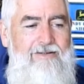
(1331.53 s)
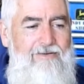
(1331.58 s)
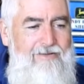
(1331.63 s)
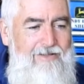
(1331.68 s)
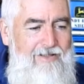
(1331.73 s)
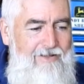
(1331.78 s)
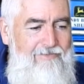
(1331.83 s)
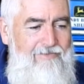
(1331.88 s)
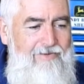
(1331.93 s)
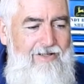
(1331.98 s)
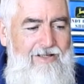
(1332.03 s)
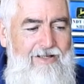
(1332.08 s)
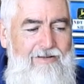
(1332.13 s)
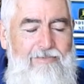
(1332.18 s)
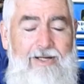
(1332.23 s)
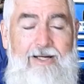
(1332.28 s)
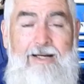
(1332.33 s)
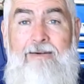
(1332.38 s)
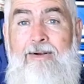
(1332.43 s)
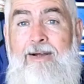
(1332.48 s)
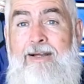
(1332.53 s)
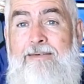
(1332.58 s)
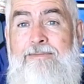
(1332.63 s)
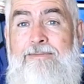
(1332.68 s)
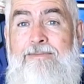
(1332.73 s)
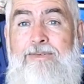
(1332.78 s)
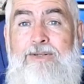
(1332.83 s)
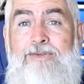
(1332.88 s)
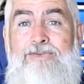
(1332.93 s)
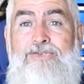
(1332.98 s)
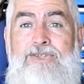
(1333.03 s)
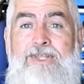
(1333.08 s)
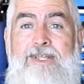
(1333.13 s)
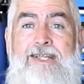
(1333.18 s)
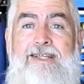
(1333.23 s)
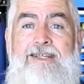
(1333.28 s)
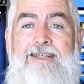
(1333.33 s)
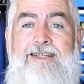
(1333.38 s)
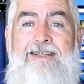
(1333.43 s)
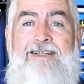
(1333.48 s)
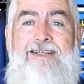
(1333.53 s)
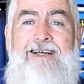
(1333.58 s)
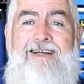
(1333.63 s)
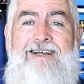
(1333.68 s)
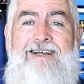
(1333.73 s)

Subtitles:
not over there. But anyway, we'll see.